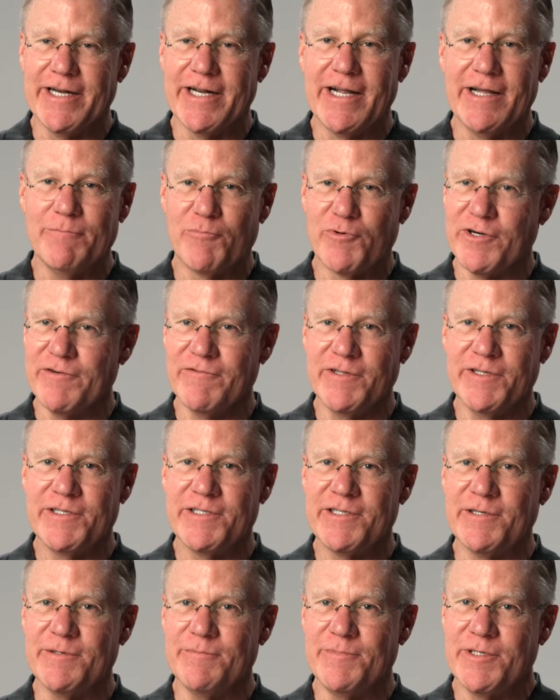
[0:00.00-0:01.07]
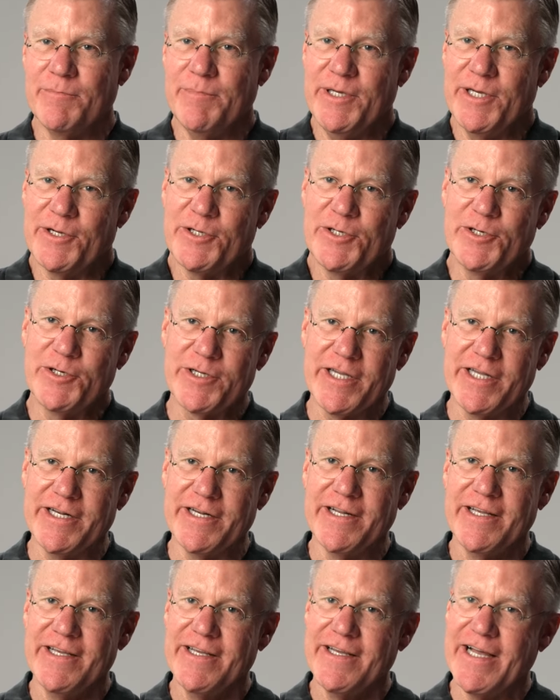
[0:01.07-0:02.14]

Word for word: I'm privileged to be at Cook, and